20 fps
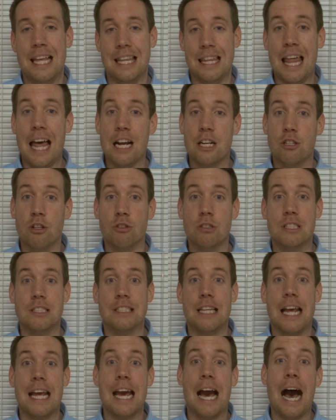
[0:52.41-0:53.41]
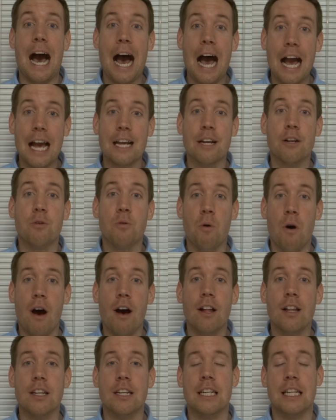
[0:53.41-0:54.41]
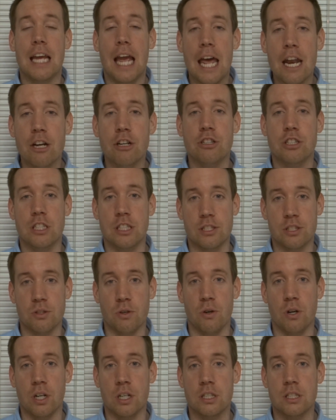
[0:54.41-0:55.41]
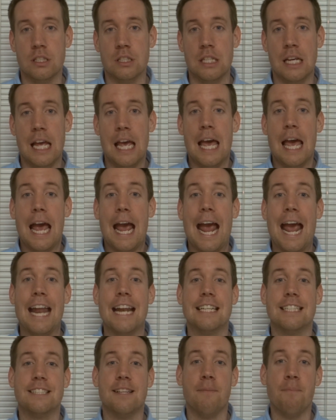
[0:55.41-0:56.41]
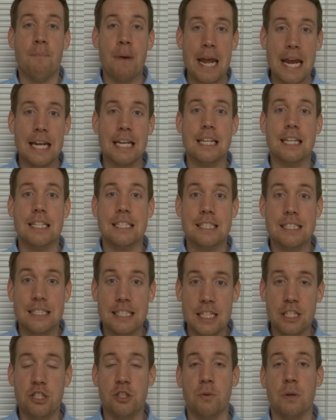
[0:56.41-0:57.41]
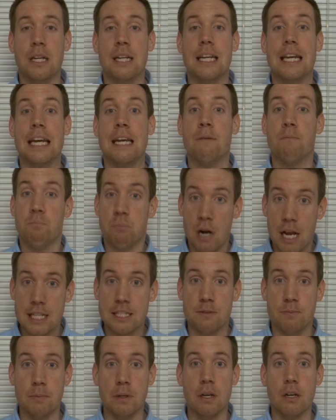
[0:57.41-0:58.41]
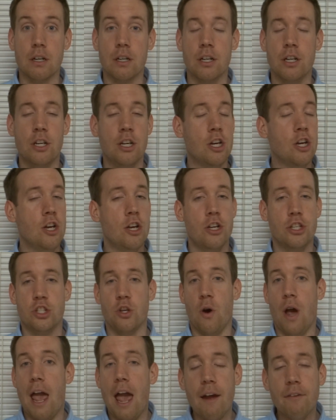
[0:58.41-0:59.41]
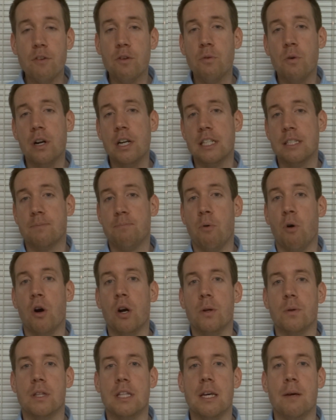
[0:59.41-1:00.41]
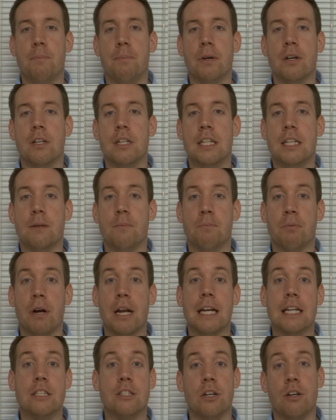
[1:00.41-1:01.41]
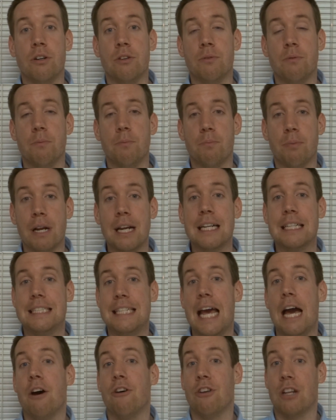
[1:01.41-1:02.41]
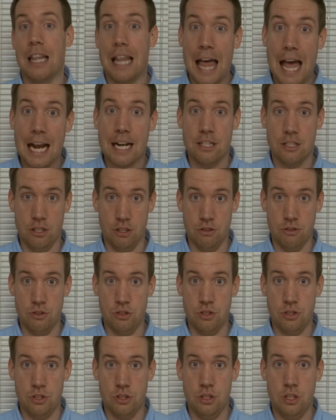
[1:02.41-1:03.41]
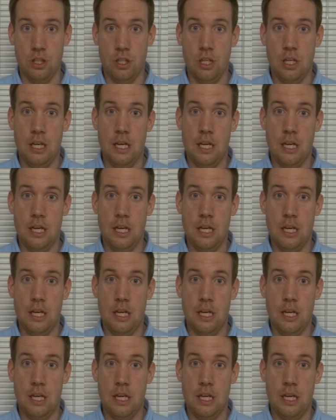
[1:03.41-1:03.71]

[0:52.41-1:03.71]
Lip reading: Lactose is a high quality energy source and is the main constituent in breast milk. So everyone is born with the ability to break down lactose.